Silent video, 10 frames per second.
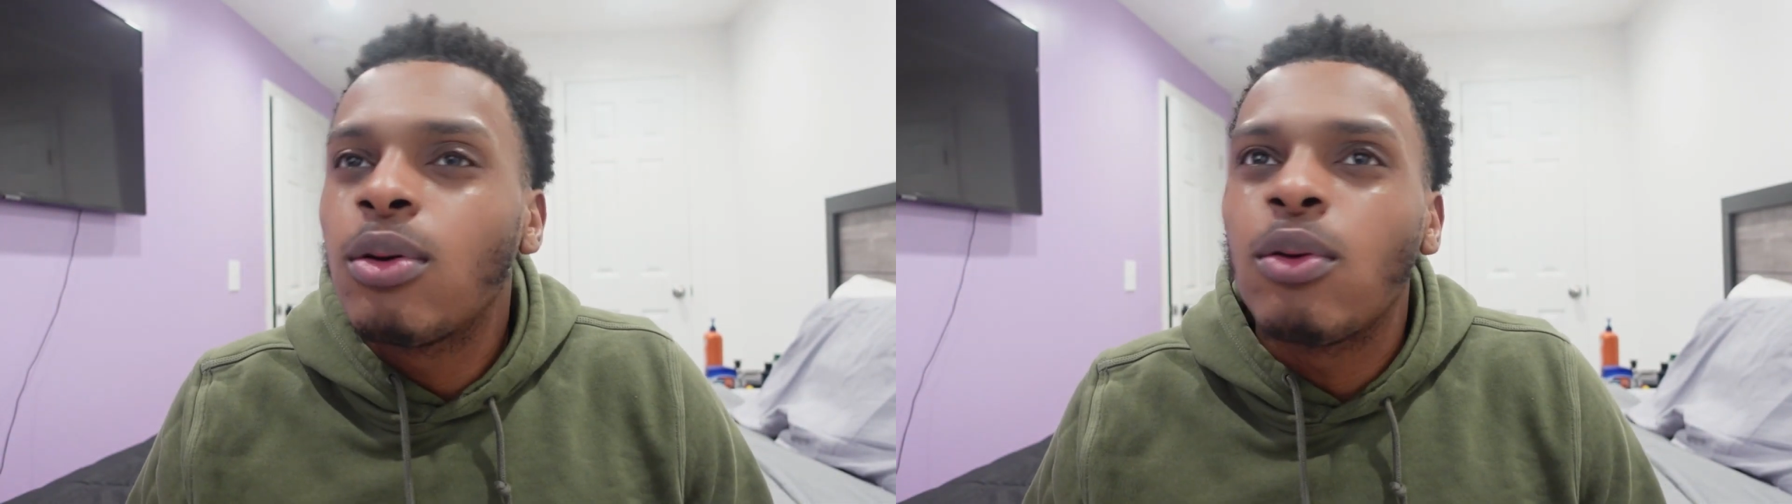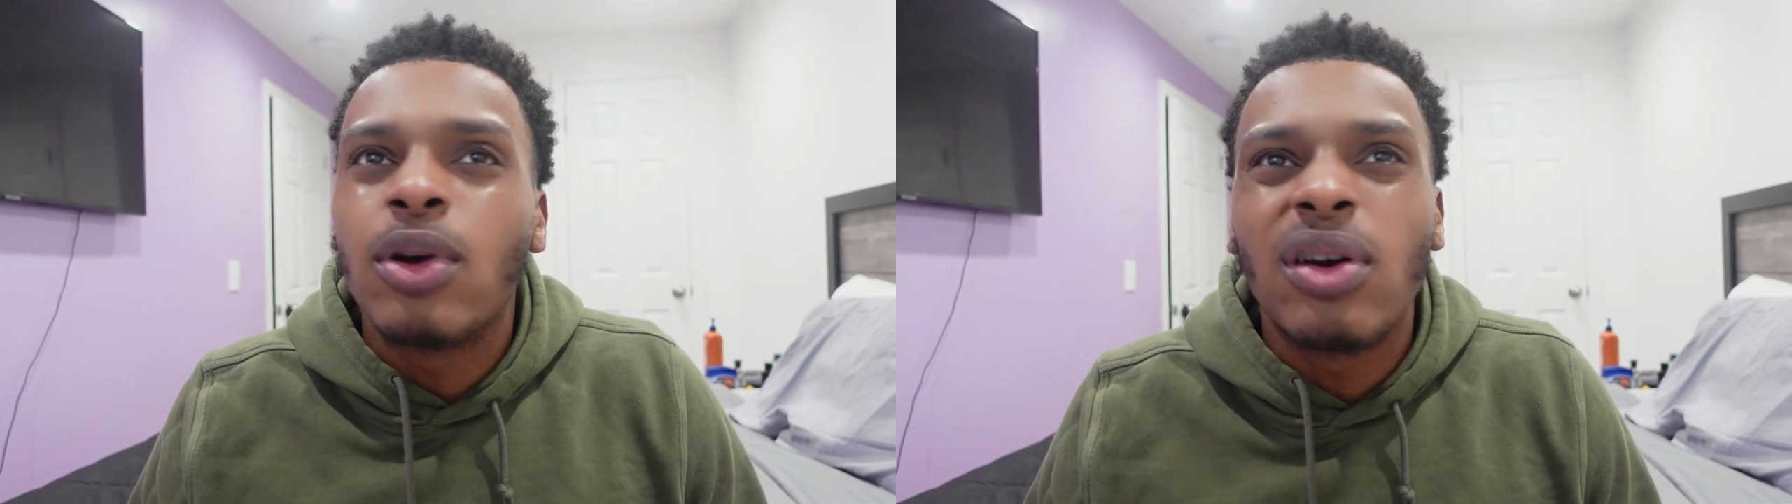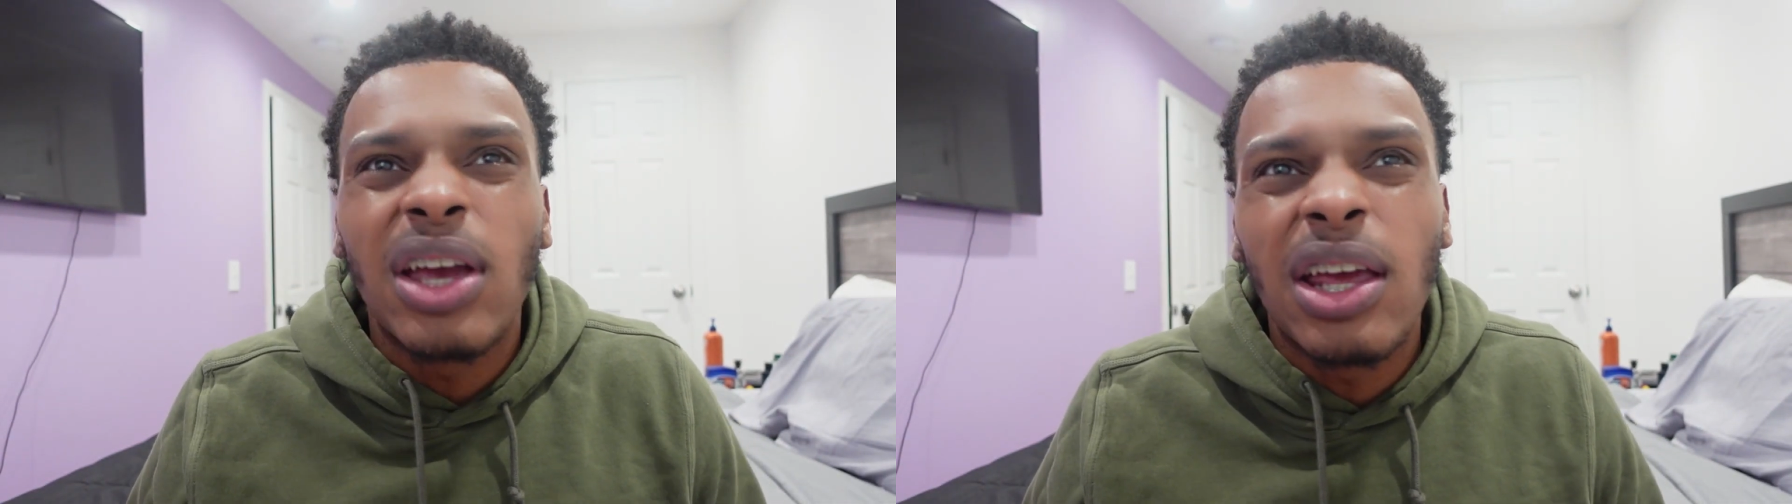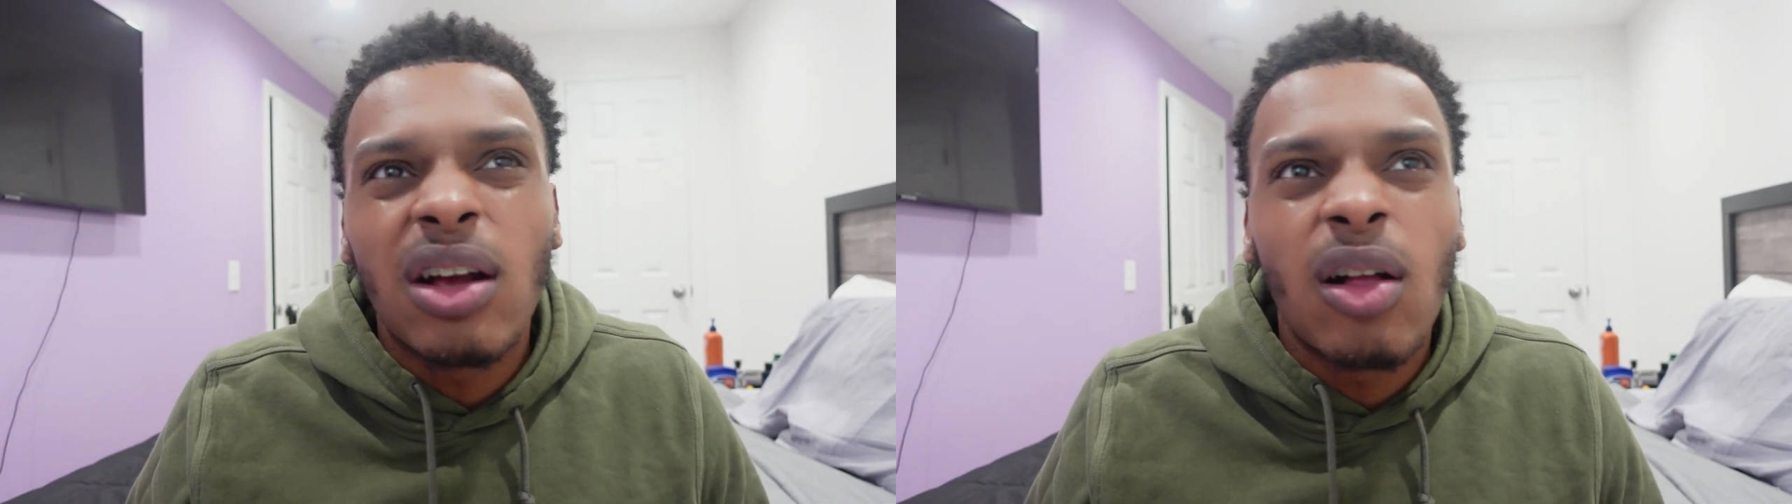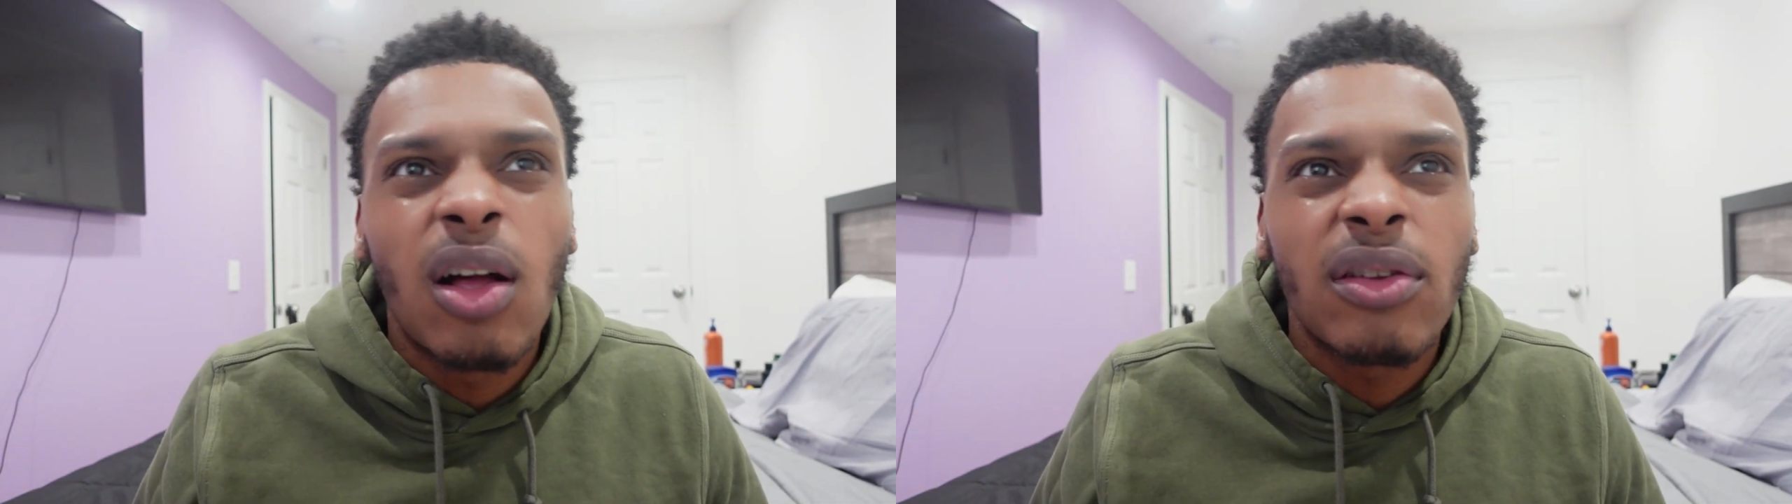around
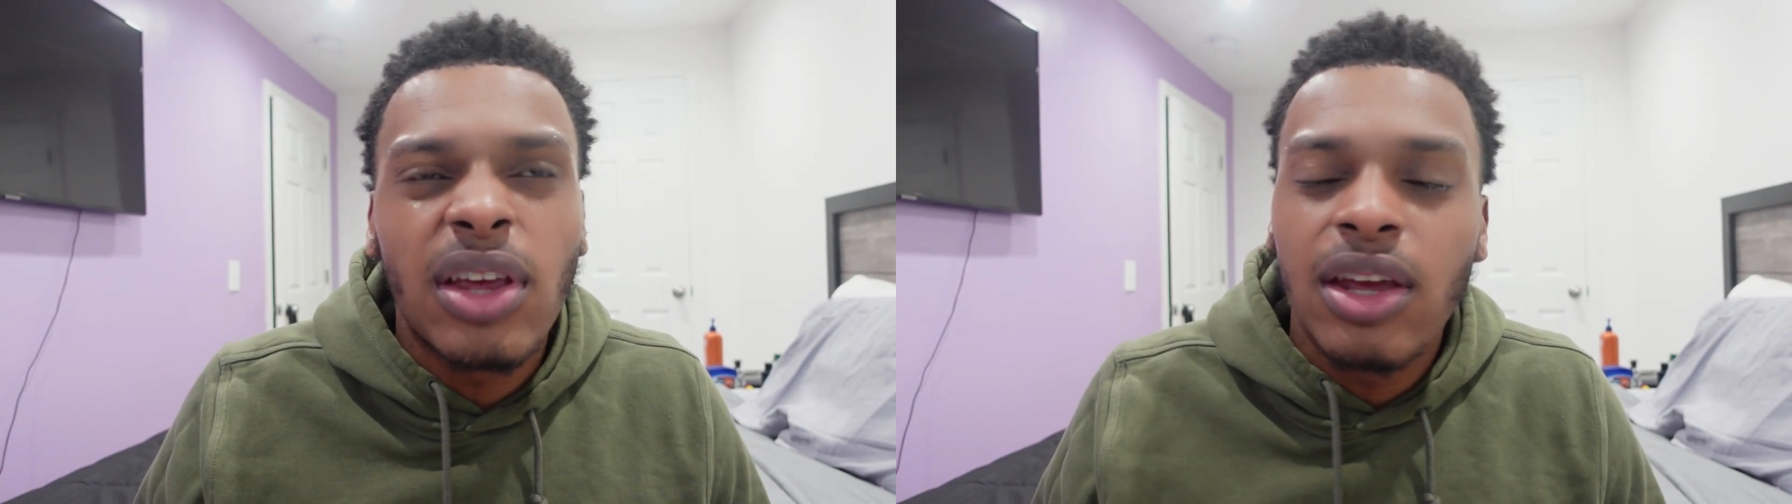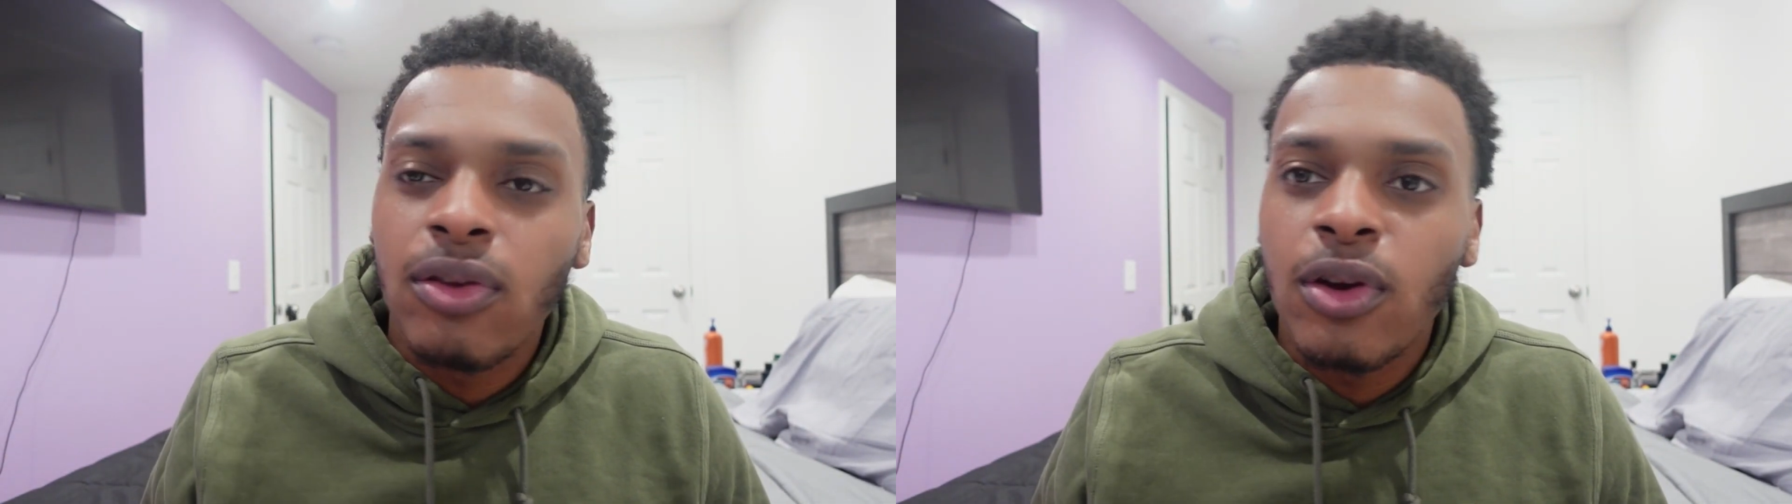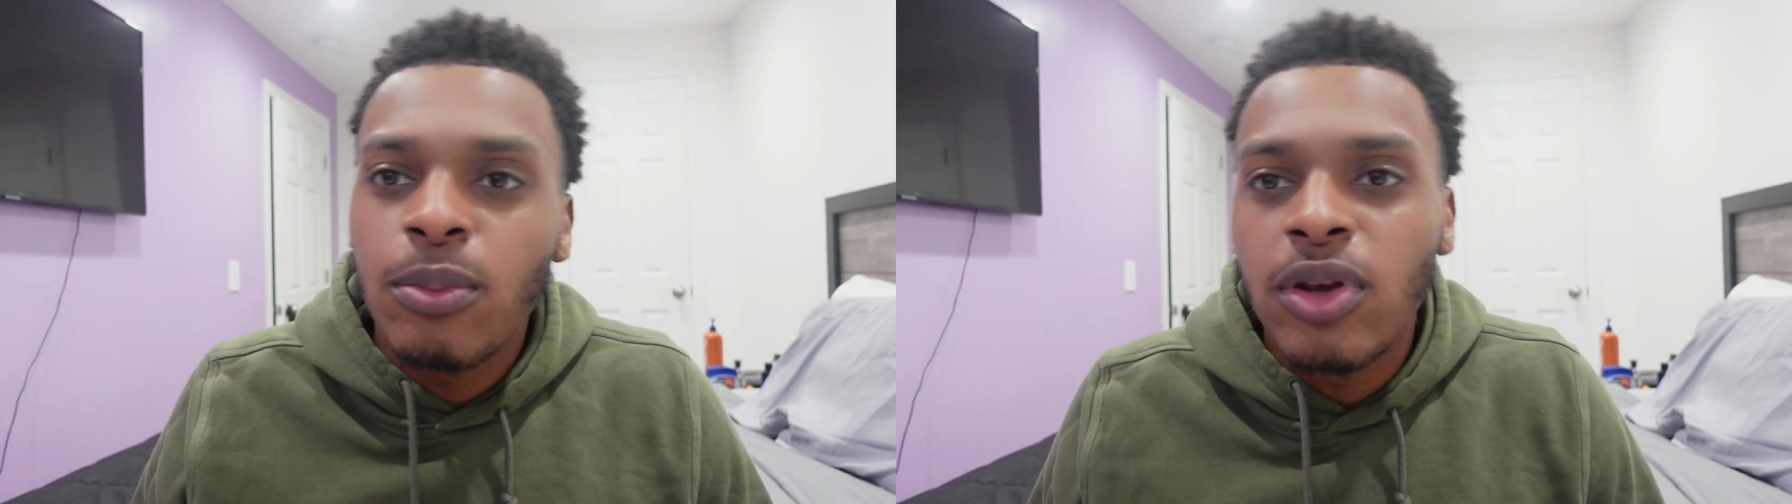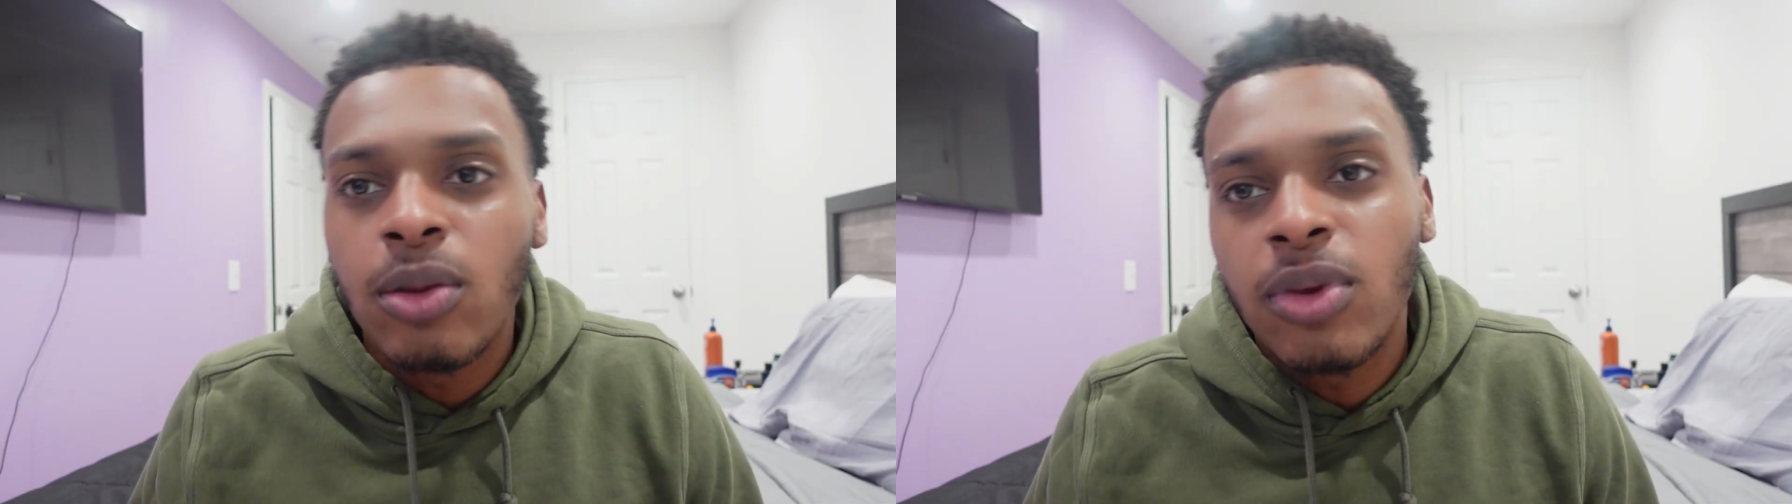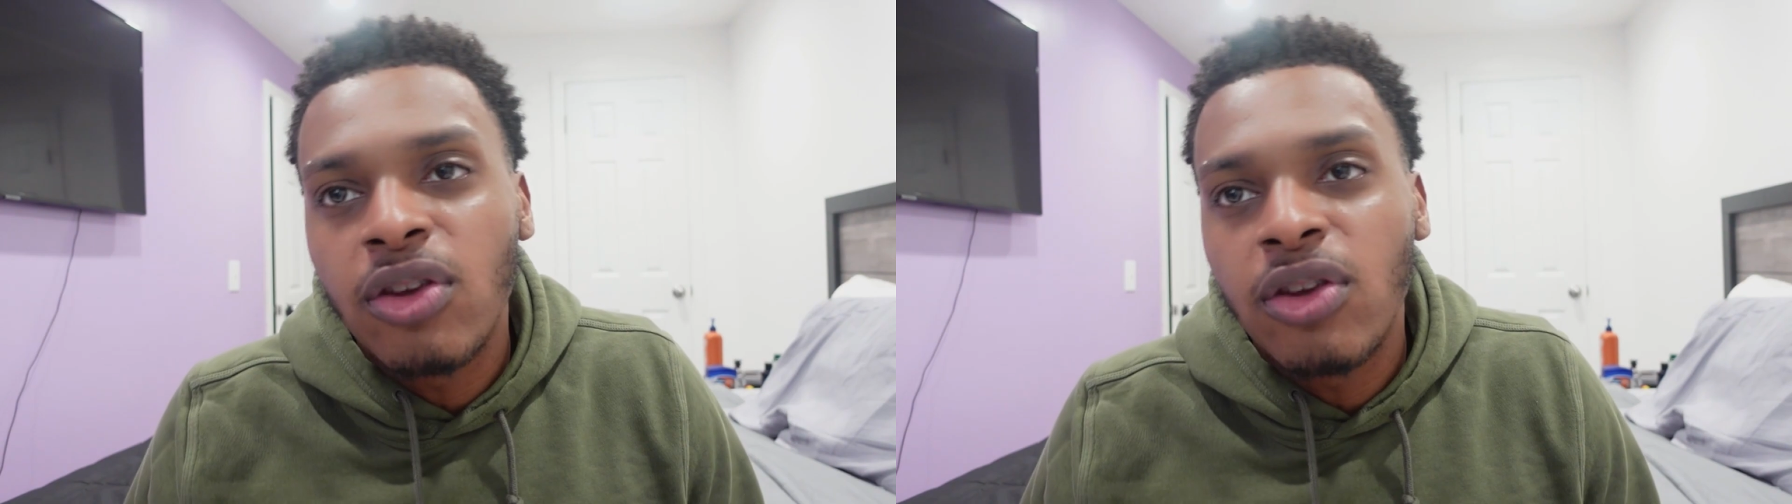8 o'clock to 8:30 p.m.